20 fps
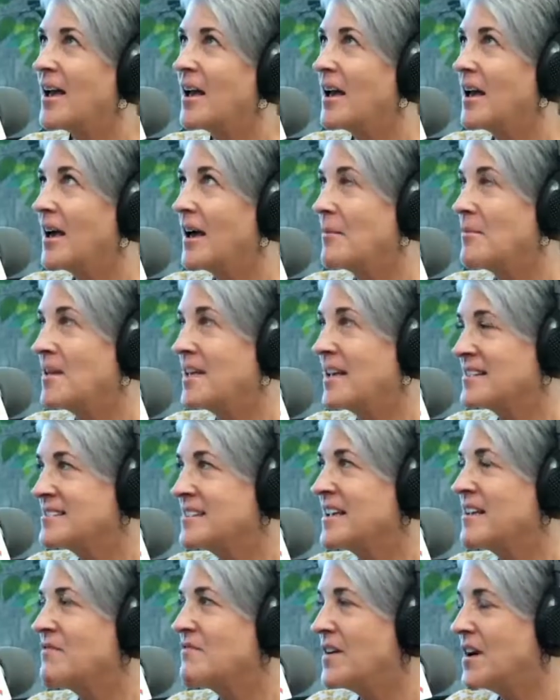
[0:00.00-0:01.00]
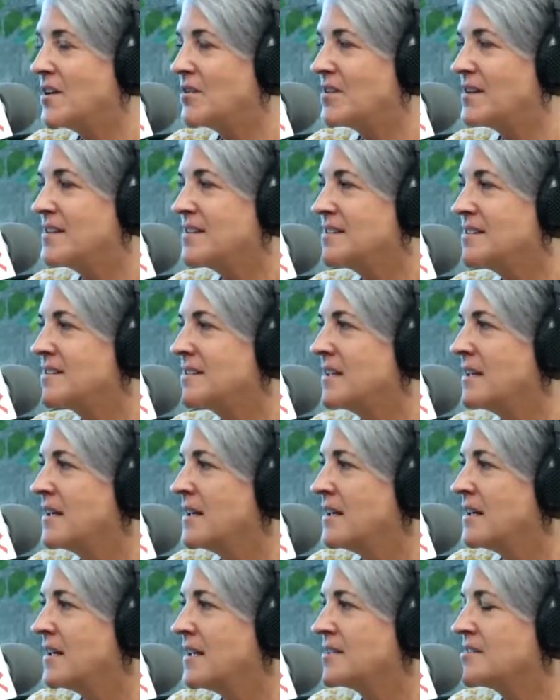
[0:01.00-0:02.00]
I'm guessing it varies.
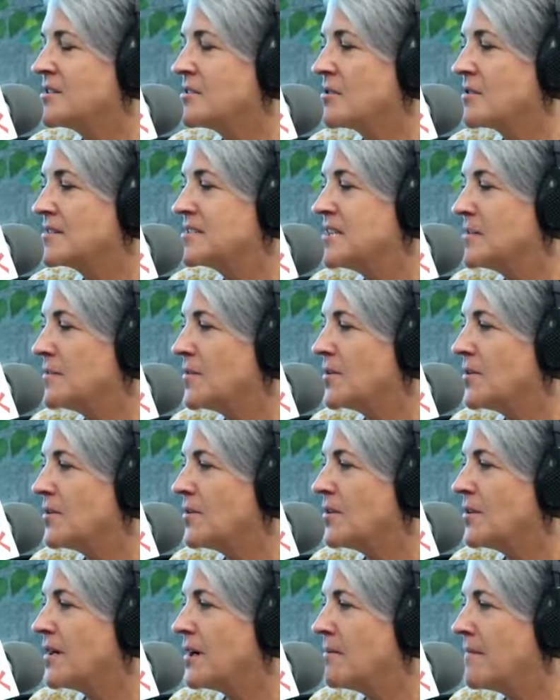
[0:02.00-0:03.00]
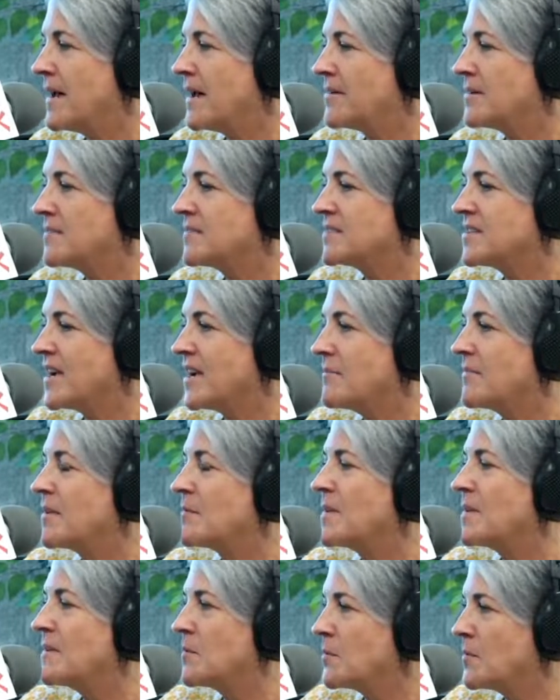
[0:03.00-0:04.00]
Is there a typical amount of time that
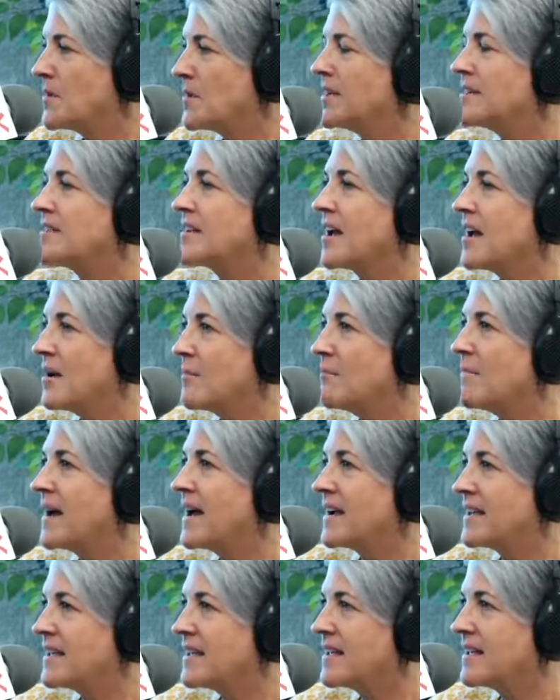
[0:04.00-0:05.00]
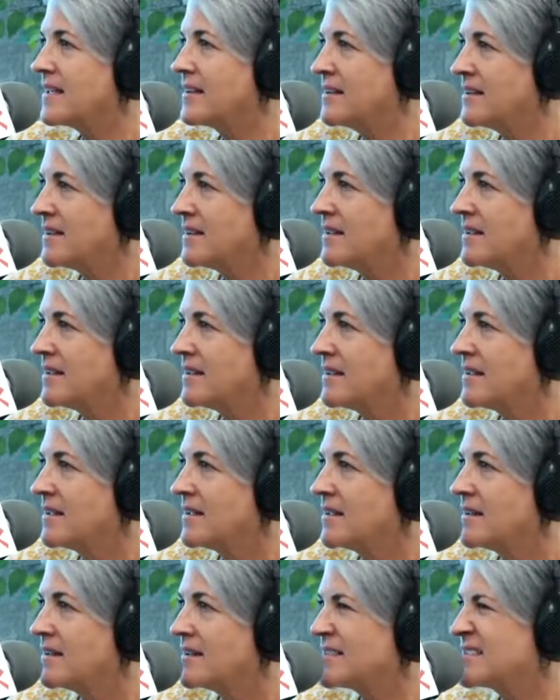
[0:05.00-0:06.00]
people would need to come back in?
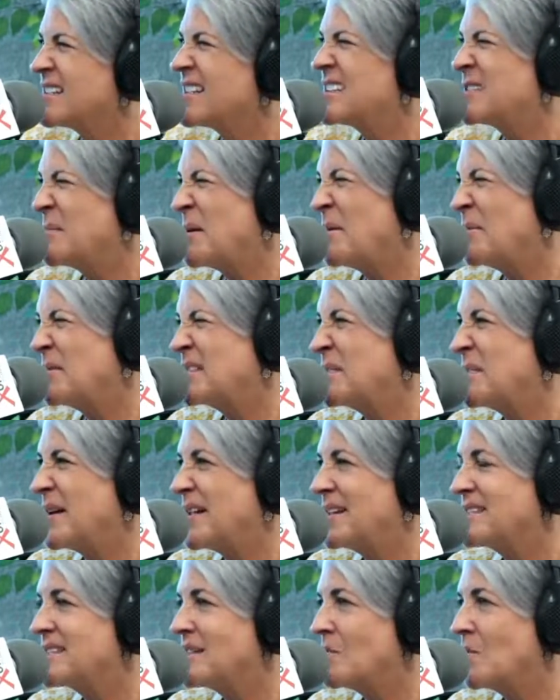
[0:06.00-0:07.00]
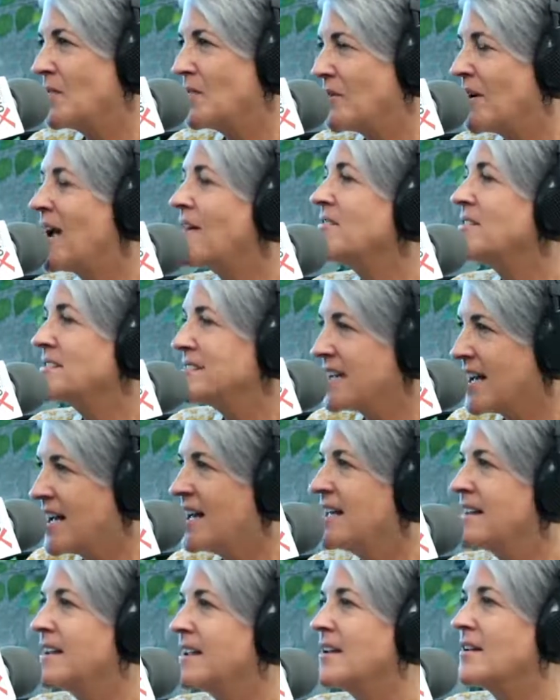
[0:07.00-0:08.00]
It probably depends on what they're having
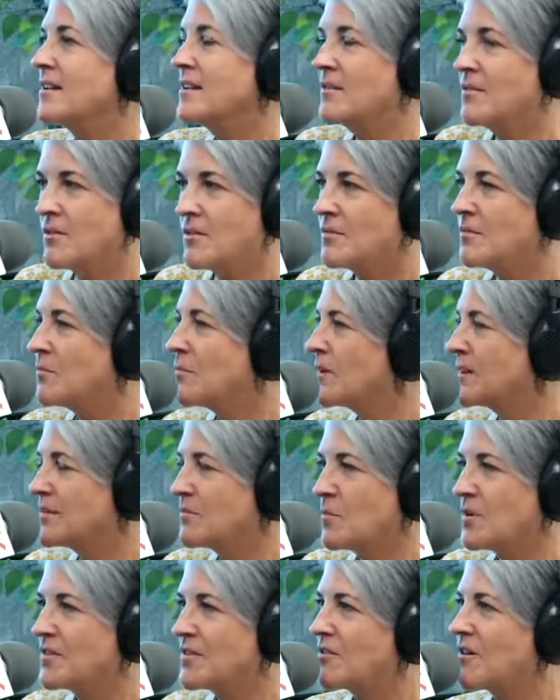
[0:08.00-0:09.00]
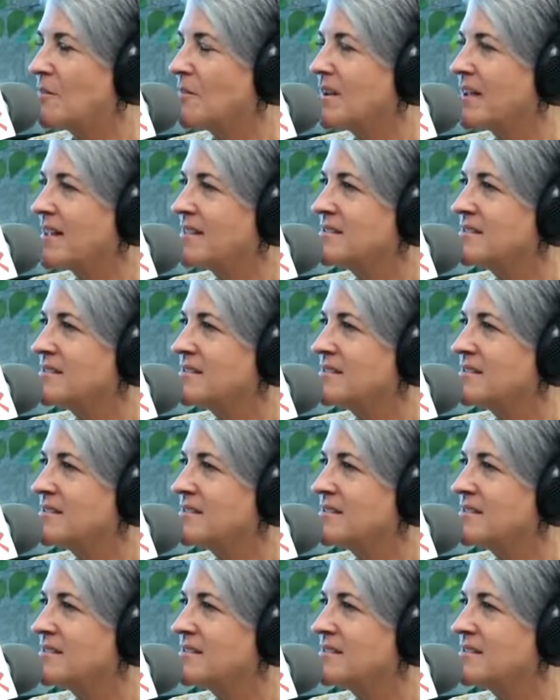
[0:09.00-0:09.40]
done and what they're up against.